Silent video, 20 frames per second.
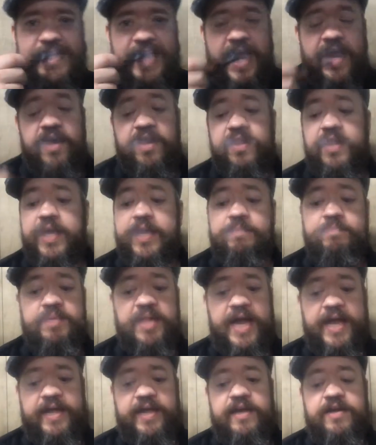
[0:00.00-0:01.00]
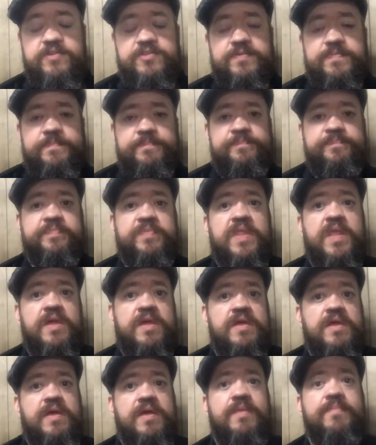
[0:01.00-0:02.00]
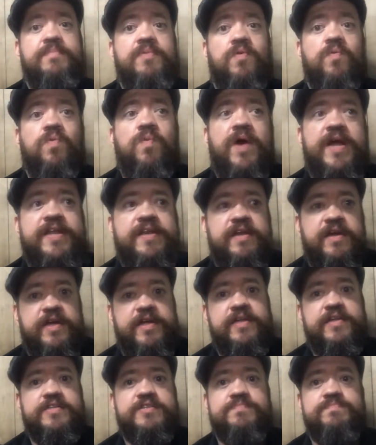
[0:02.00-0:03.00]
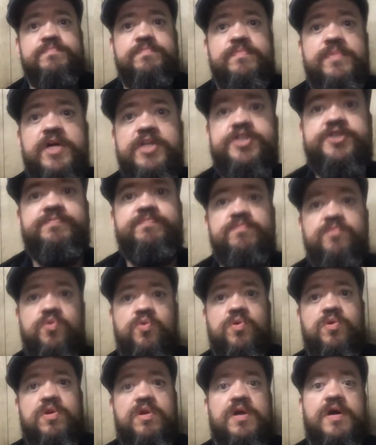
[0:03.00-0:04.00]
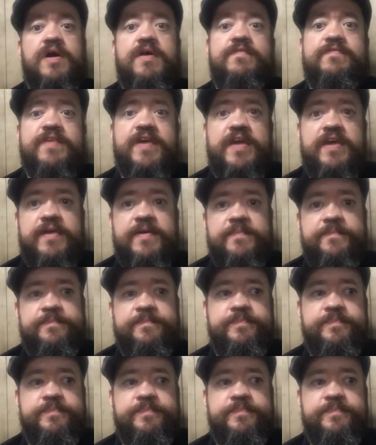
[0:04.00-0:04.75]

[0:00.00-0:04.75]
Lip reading: And I like Black House, but White Knight is much more of a